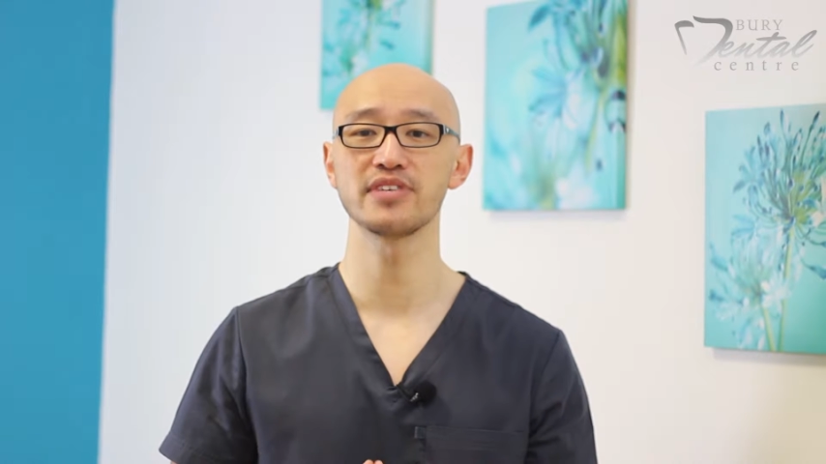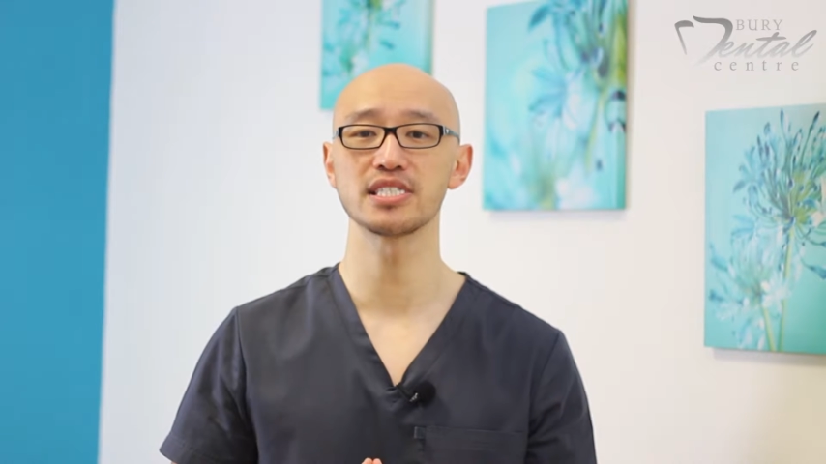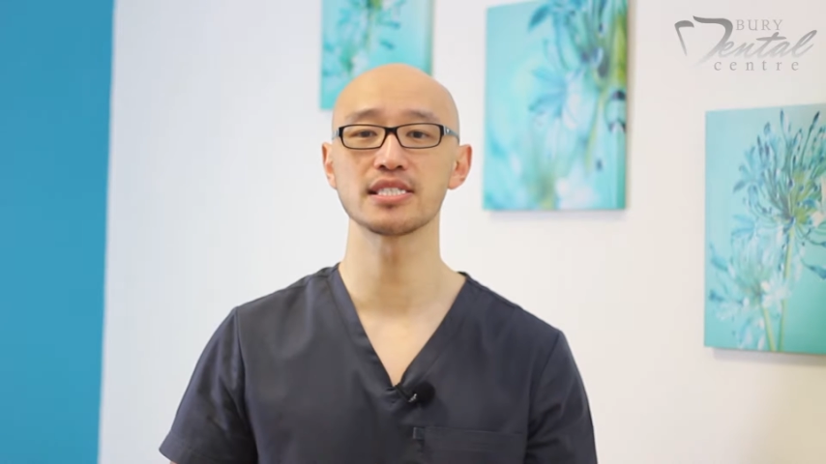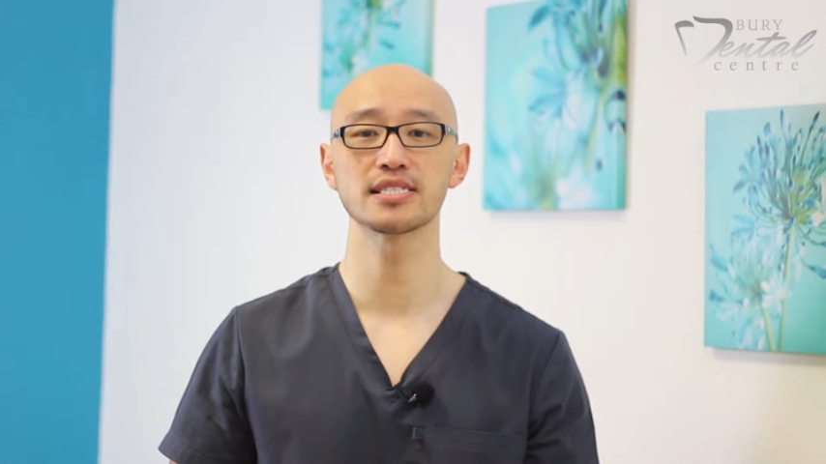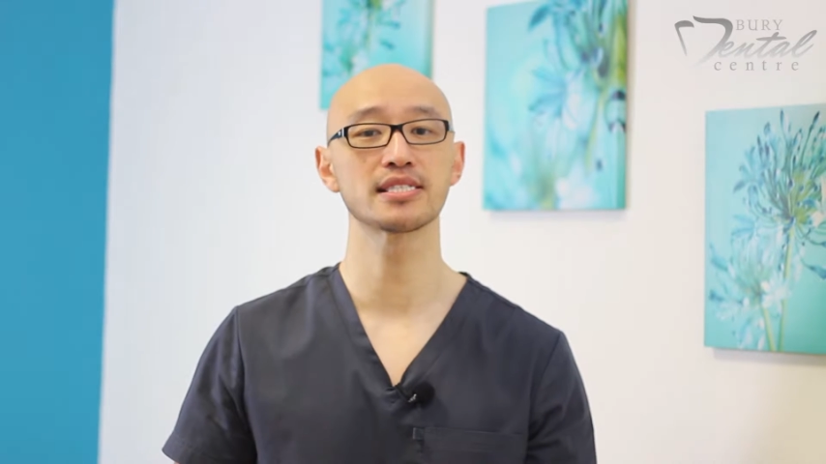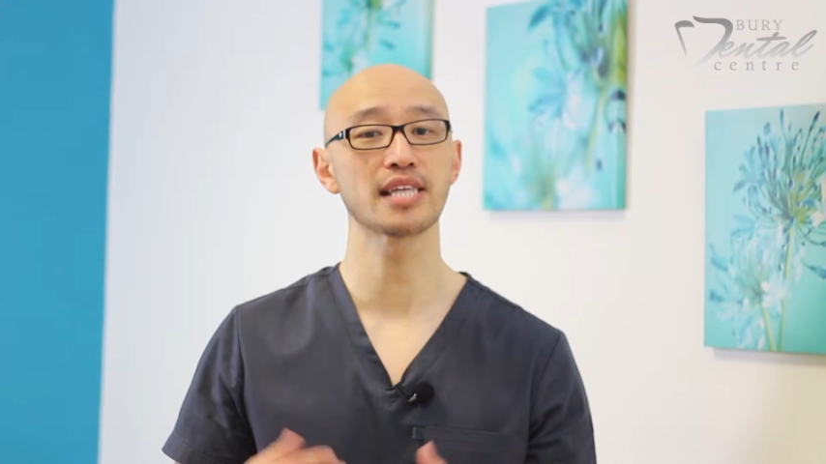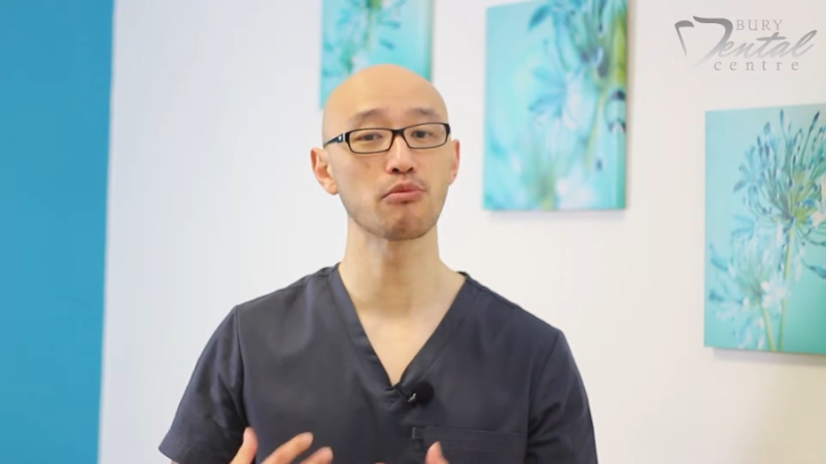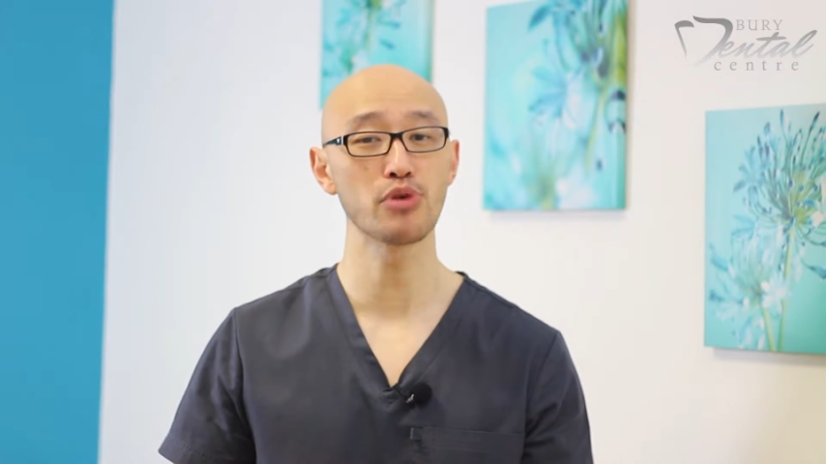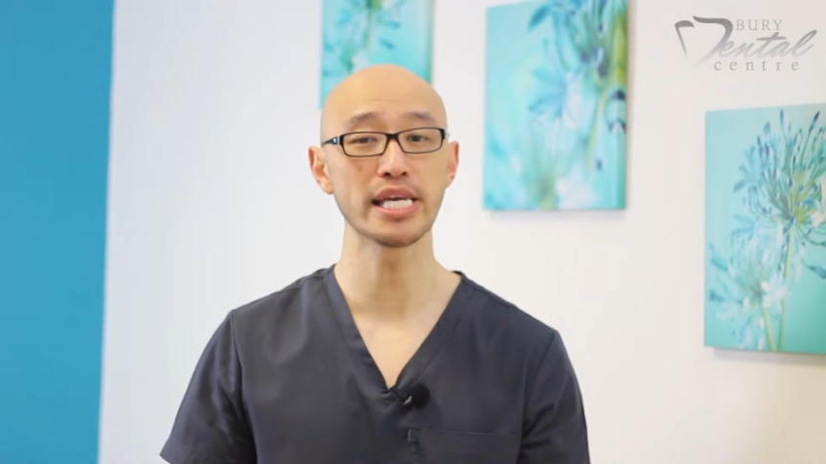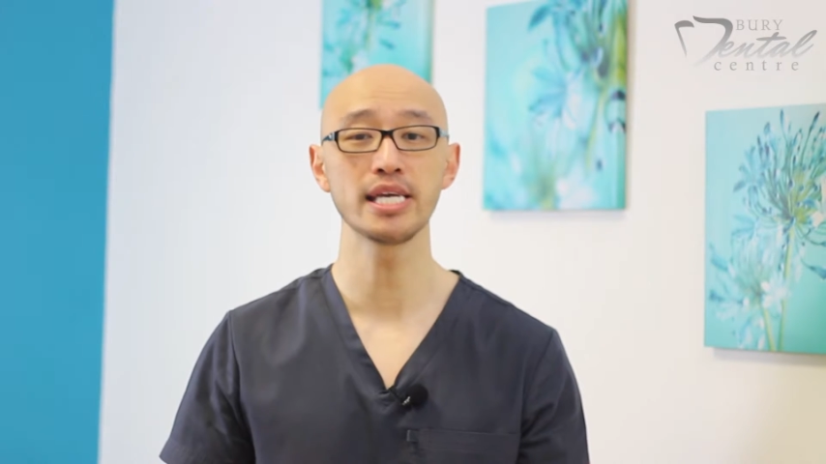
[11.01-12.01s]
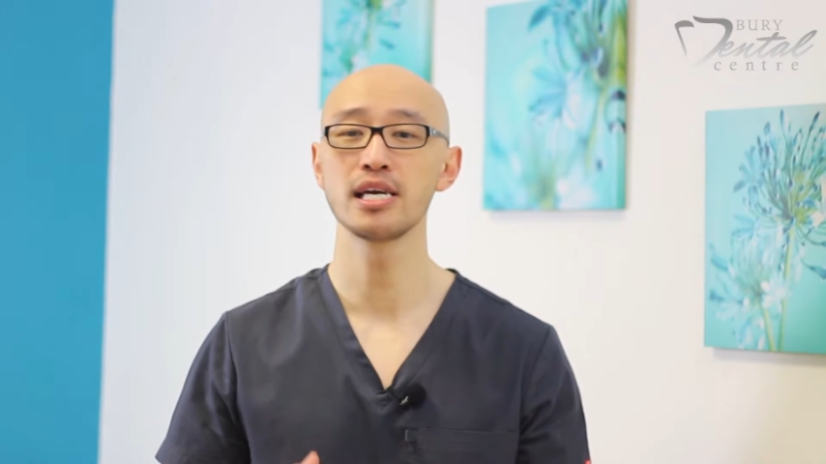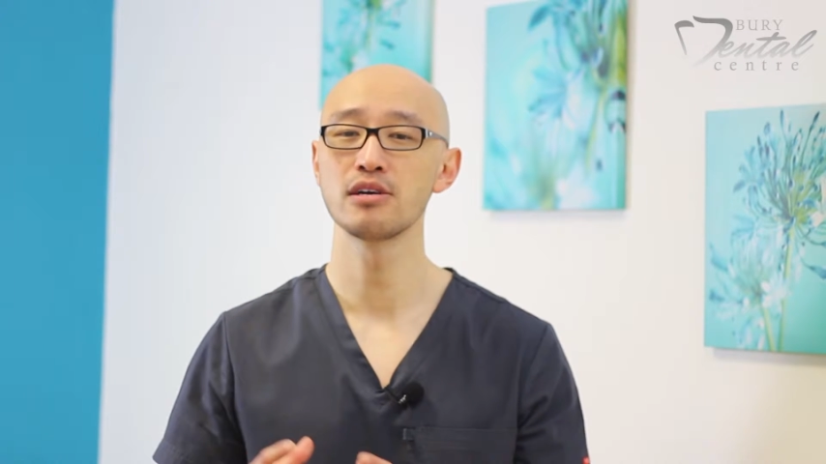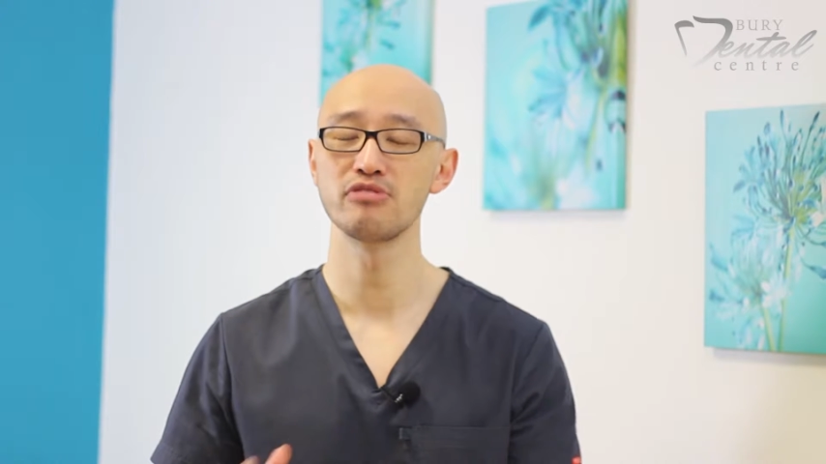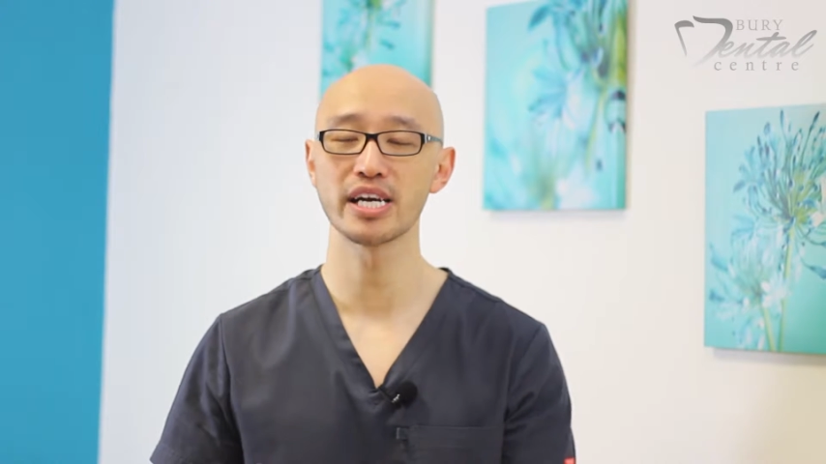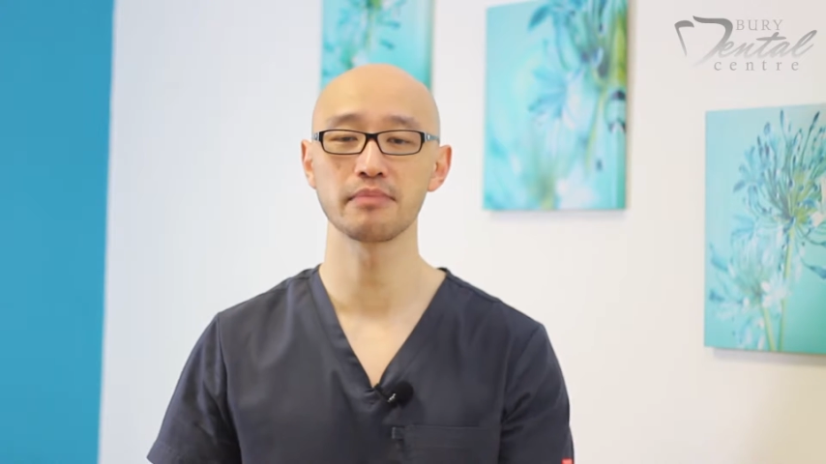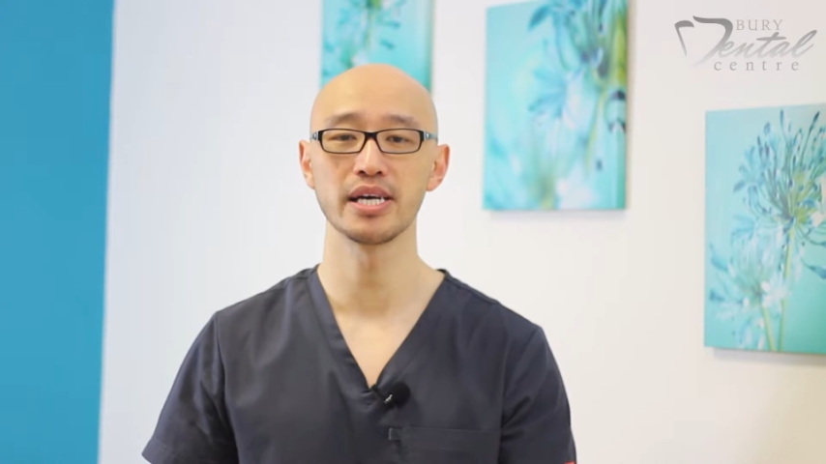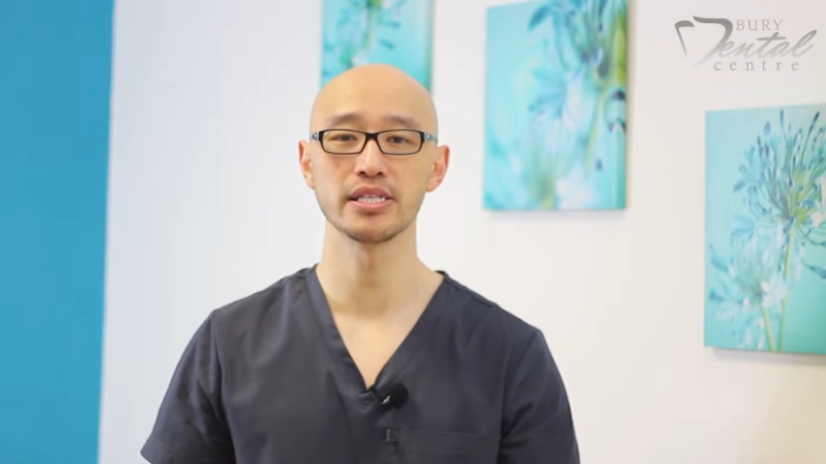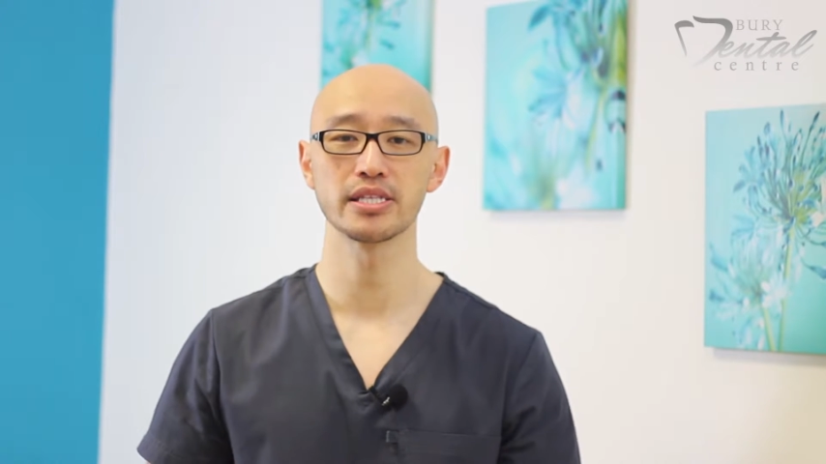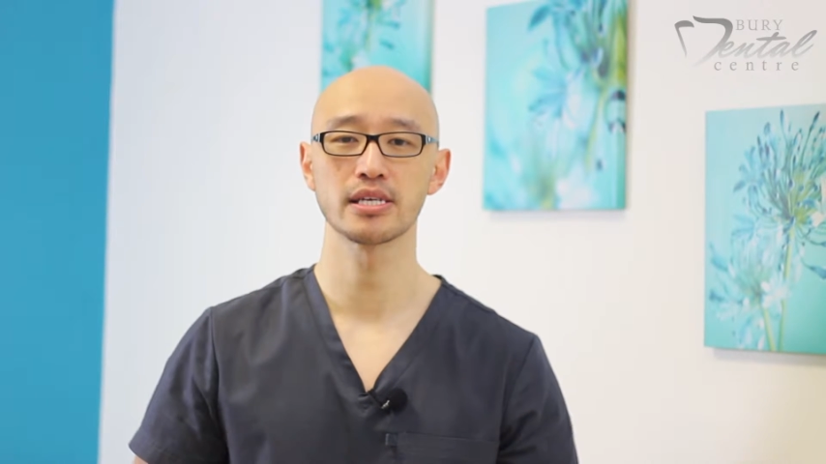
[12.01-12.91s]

visits that we recommend.